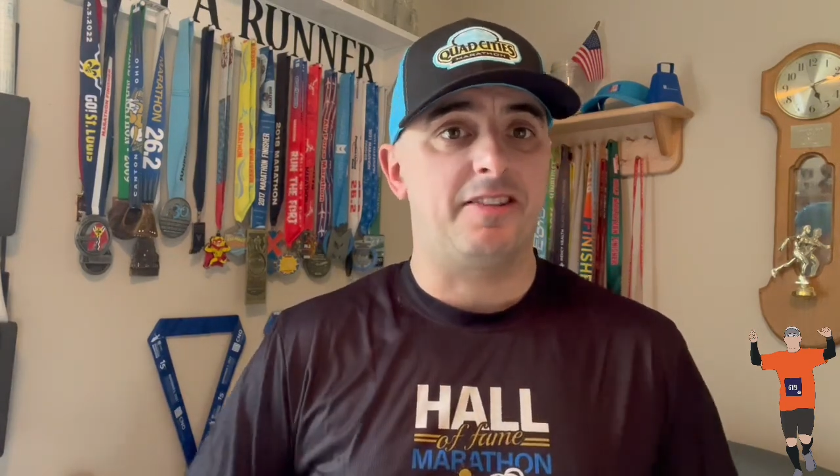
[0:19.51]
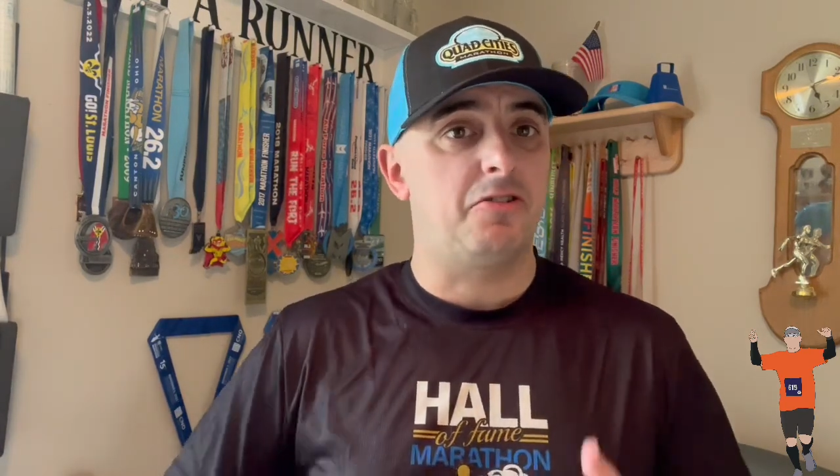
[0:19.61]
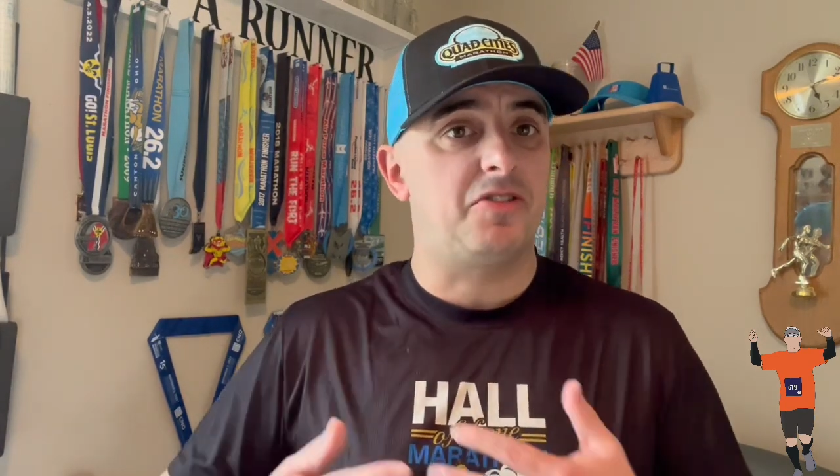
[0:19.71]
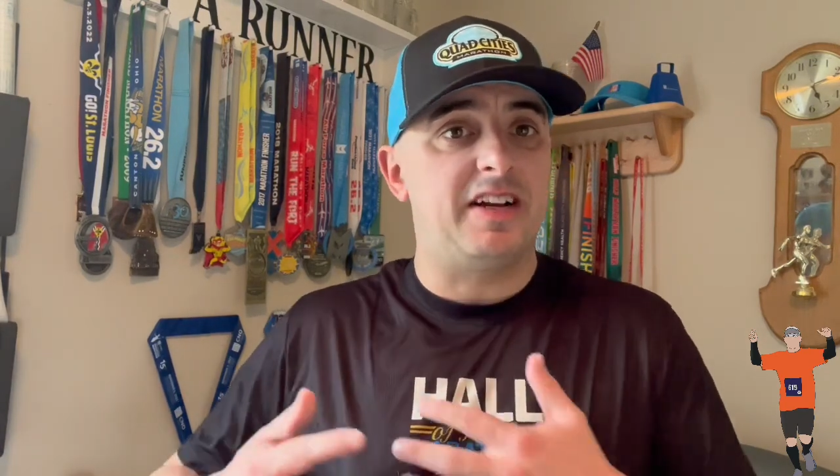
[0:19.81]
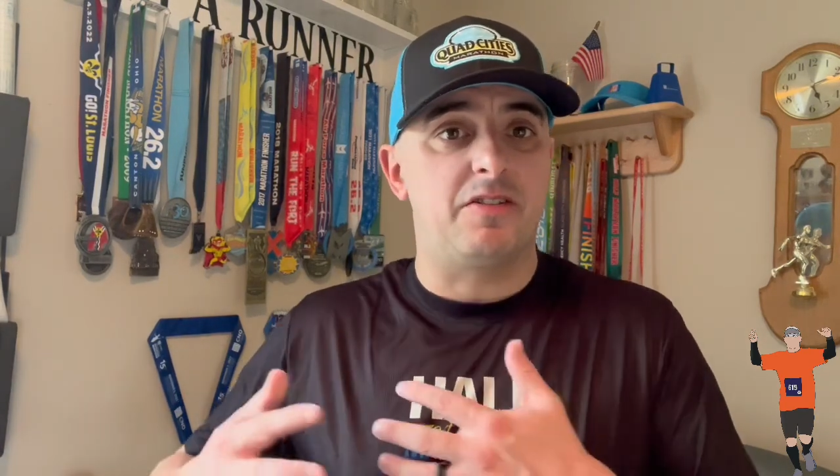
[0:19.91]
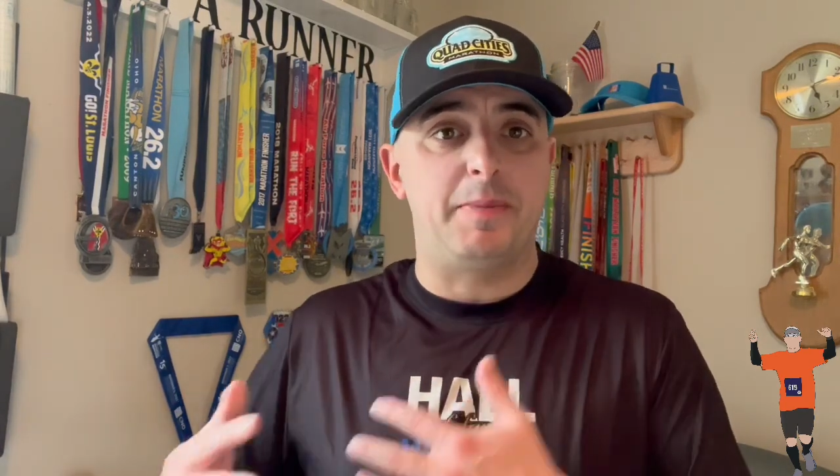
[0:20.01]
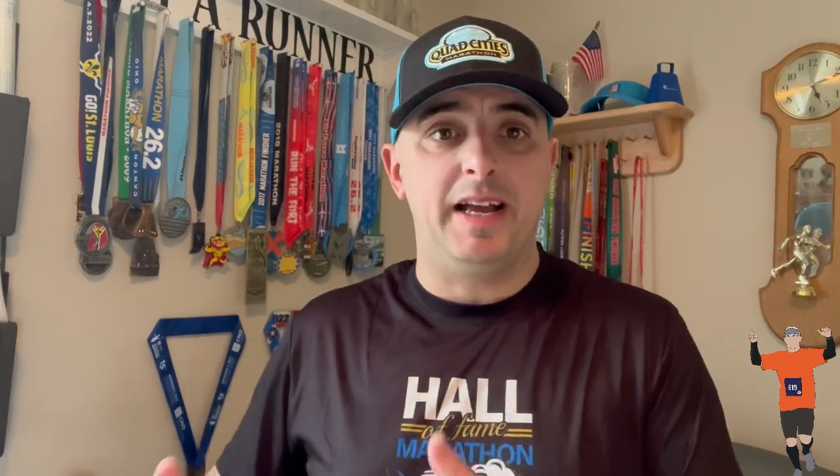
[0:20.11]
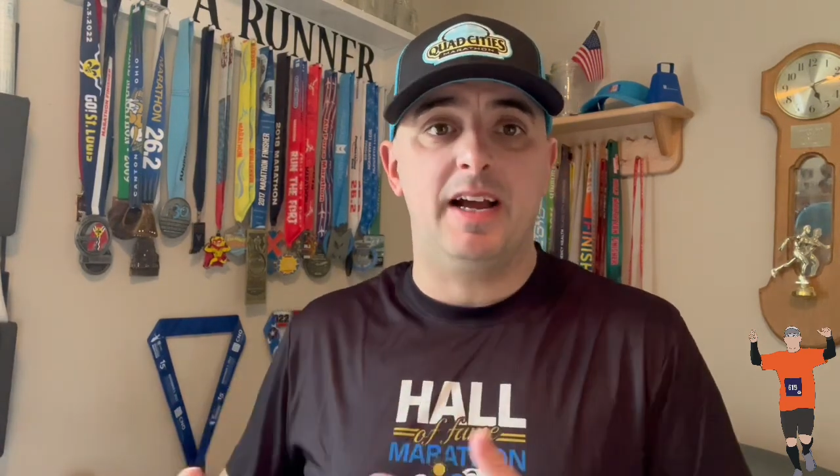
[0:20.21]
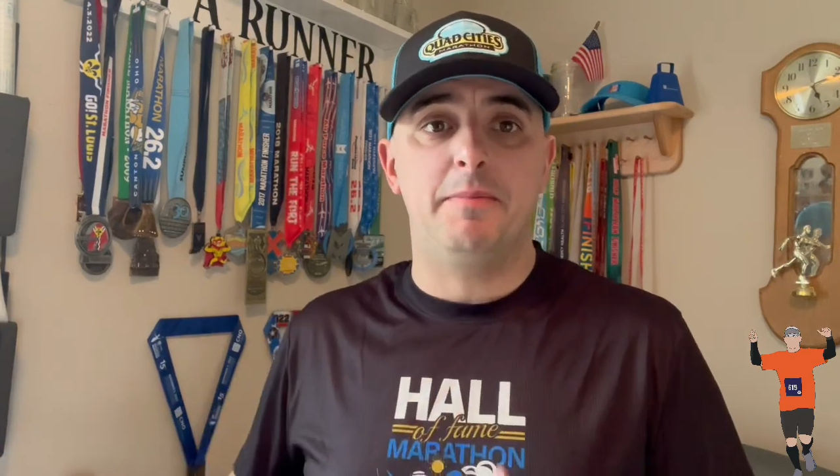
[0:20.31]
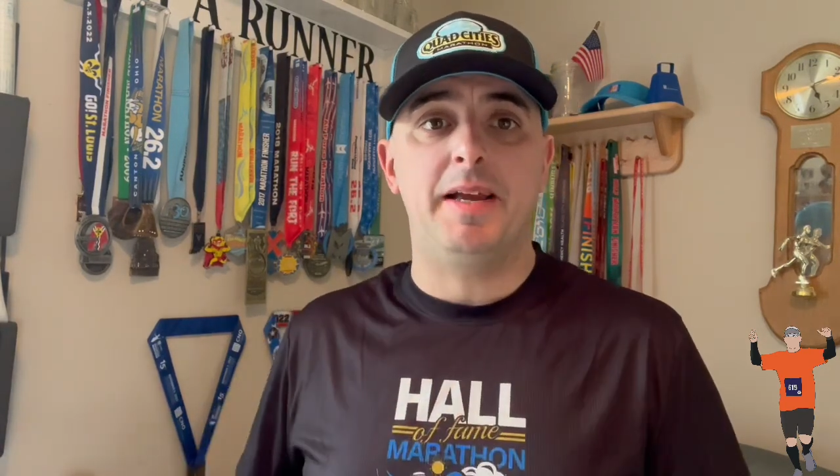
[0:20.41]
Those days are
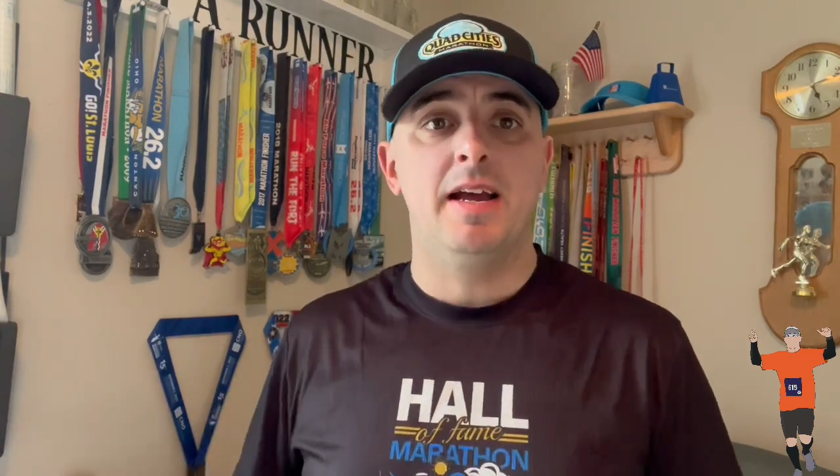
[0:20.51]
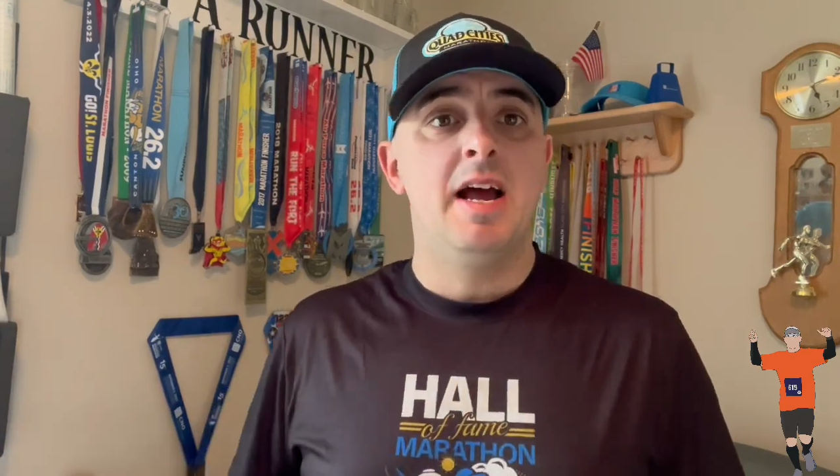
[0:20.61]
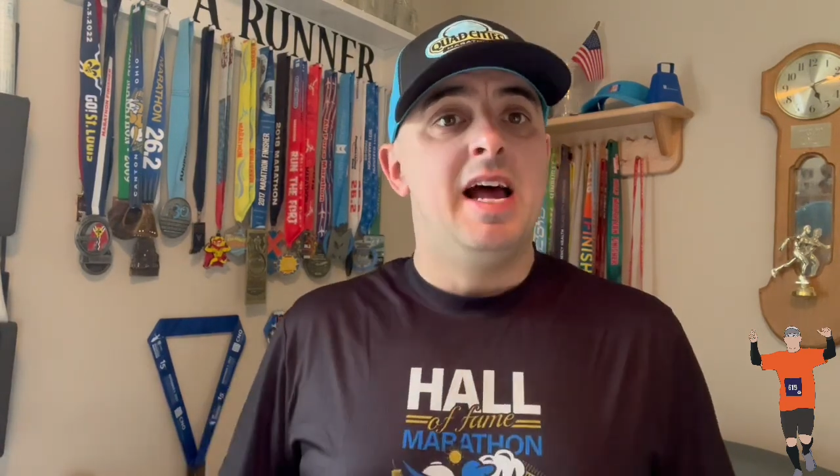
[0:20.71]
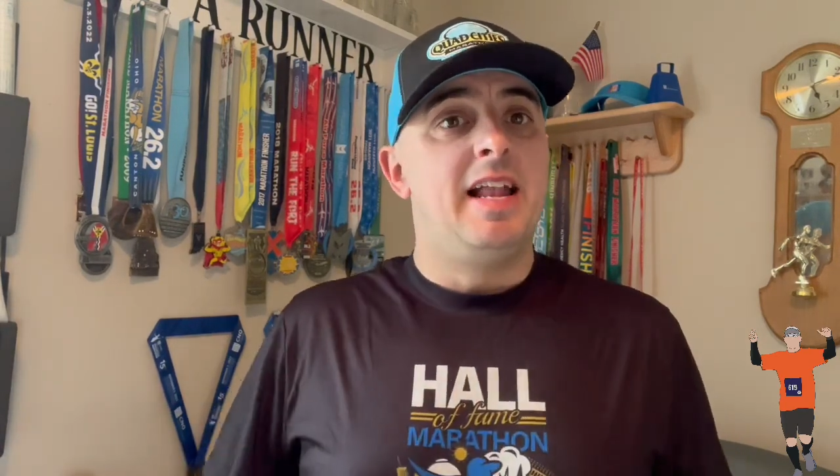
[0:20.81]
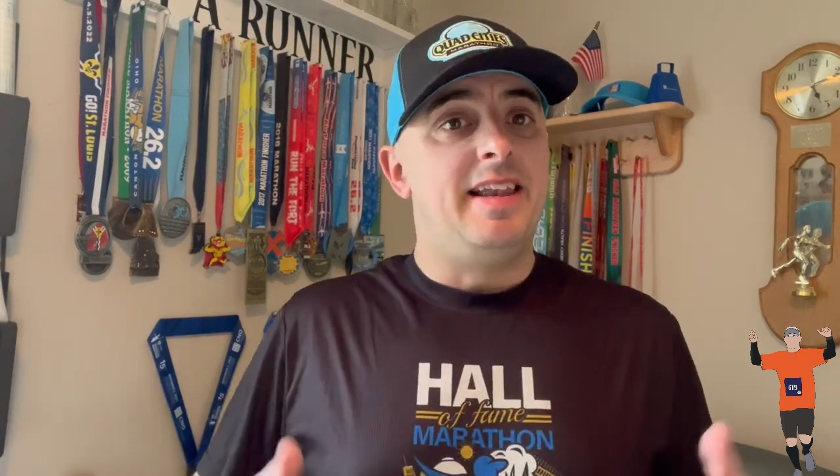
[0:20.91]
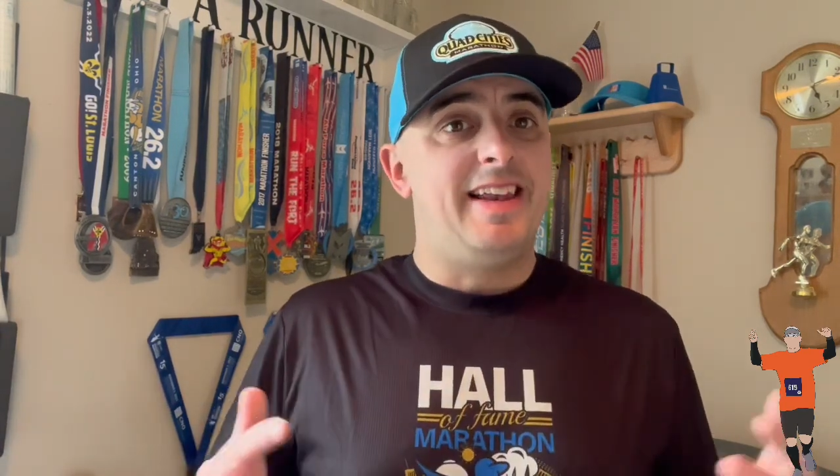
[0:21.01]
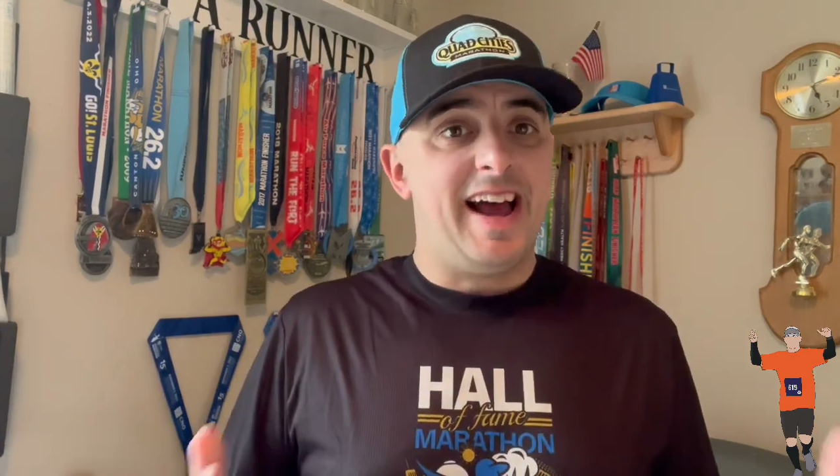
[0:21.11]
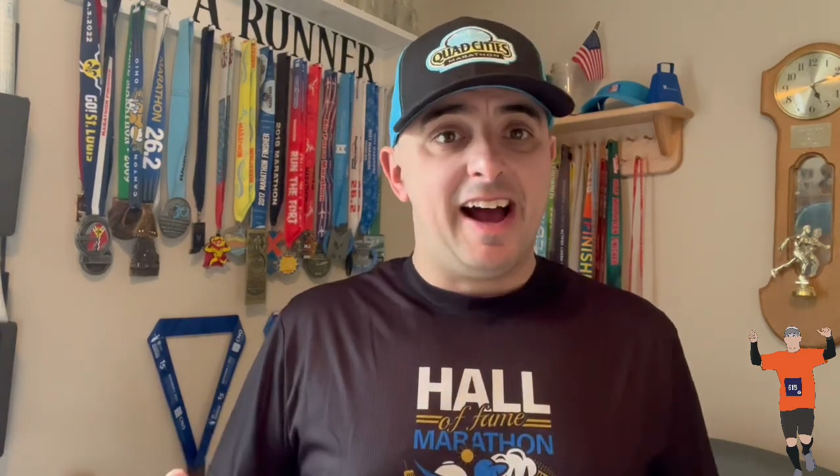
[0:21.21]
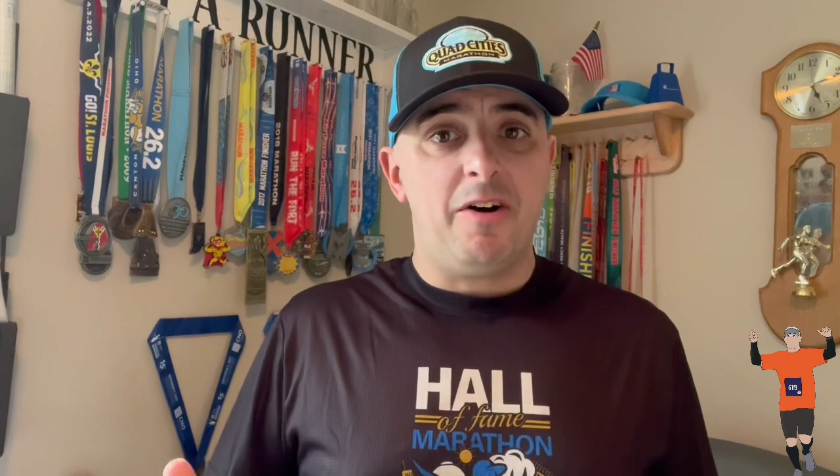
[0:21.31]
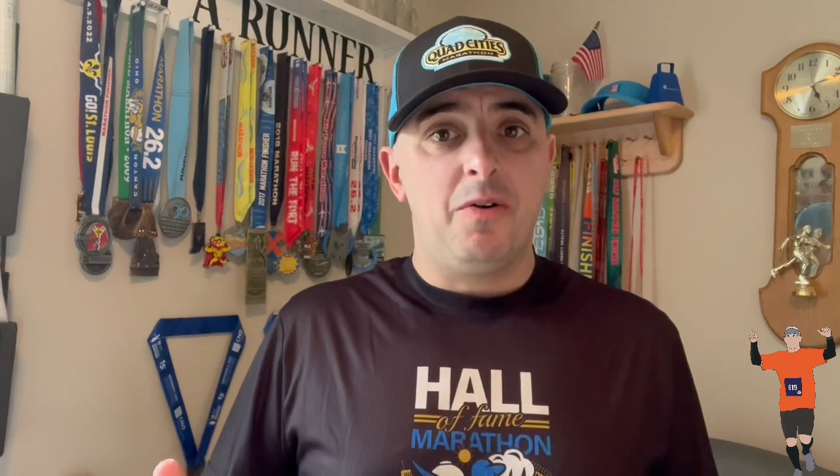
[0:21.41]
behind me.
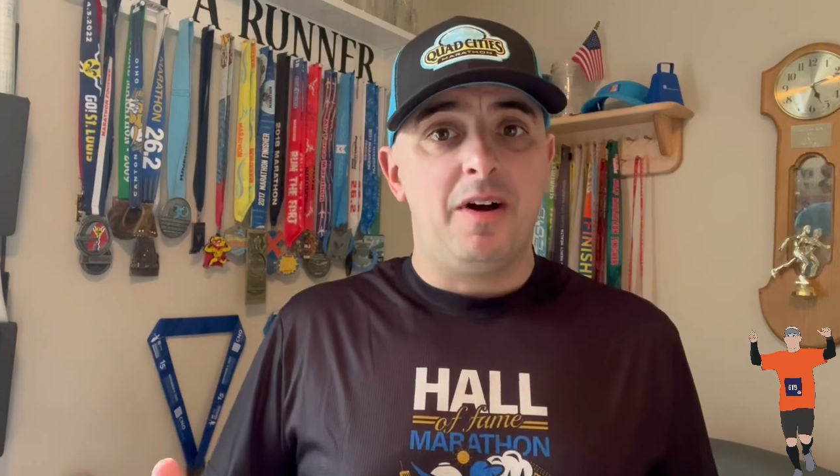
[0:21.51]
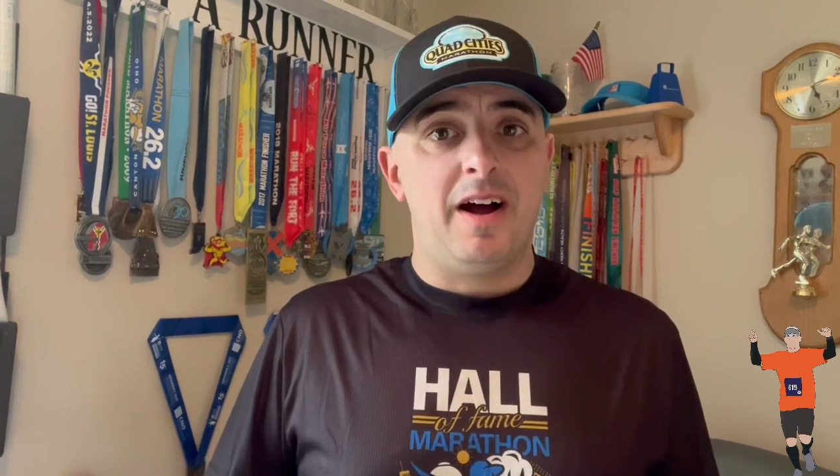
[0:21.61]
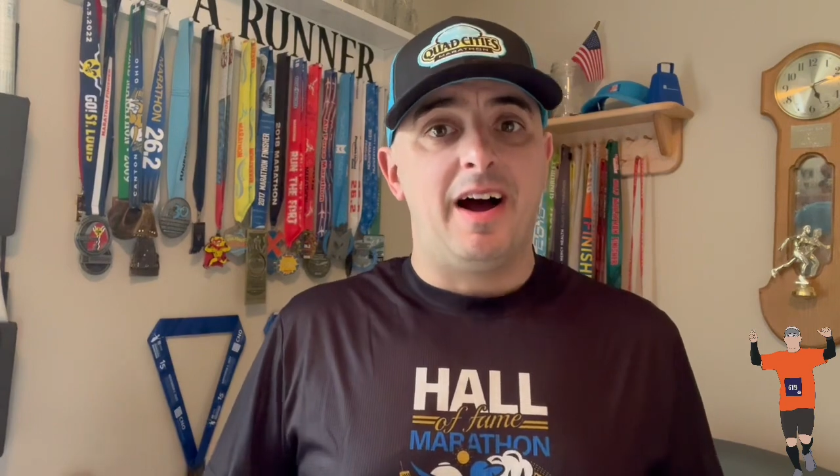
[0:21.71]
Now